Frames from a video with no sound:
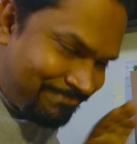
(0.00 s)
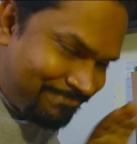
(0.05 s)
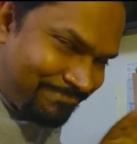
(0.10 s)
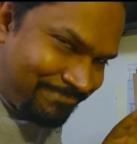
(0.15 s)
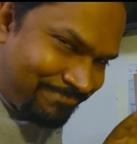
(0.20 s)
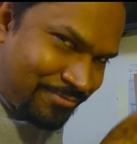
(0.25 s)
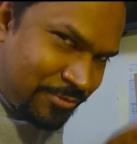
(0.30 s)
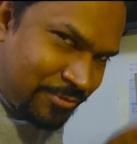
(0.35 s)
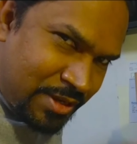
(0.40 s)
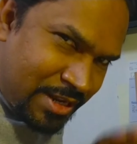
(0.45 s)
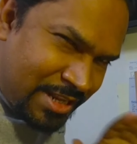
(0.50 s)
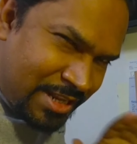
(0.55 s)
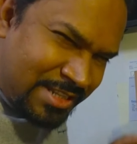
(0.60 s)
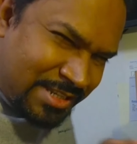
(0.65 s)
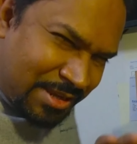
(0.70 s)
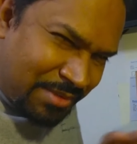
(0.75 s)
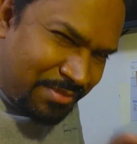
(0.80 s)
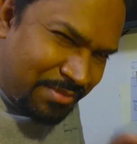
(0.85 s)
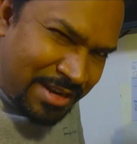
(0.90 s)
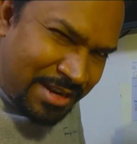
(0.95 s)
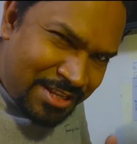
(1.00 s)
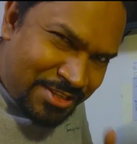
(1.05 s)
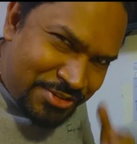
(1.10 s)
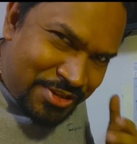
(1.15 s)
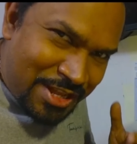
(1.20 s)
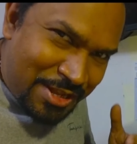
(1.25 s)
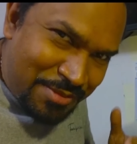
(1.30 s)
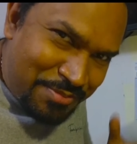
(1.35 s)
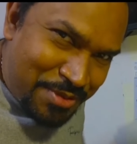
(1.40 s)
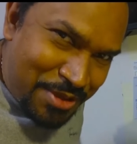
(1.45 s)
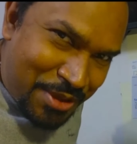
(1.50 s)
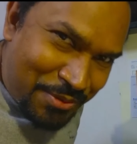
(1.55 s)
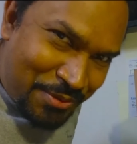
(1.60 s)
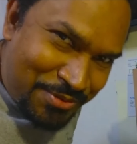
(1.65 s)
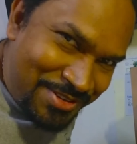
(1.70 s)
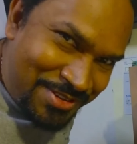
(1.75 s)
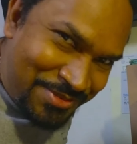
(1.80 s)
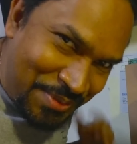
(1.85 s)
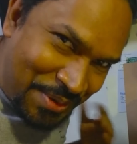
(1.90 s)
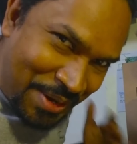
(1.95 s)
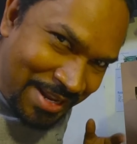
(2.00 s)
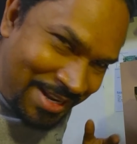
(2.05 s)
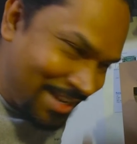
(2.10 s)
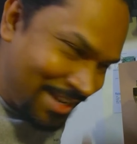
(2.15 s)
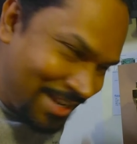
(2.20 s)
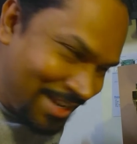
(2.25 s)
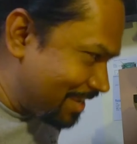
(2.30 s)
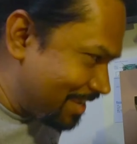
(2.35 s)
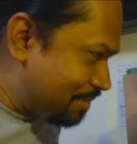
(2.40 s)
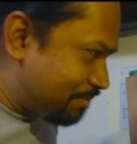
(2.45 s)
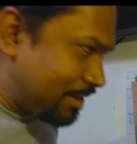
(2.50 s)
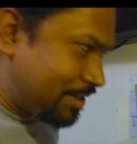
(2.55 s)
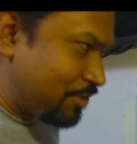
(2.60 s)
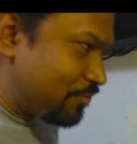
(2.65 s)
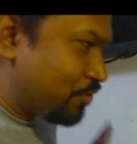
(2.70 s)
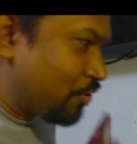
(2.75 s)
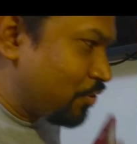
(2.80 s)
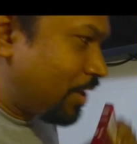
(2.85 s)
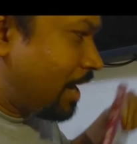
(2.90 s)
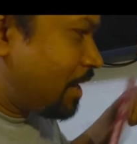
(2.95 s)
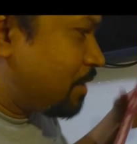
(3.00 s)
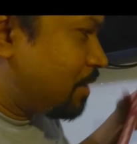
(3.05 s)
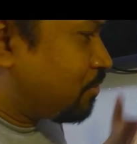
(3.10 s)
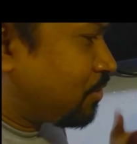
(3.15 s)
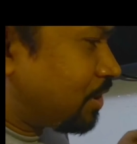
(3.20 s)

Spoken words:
you need somebody else to help you out, right? But if you want to add a book on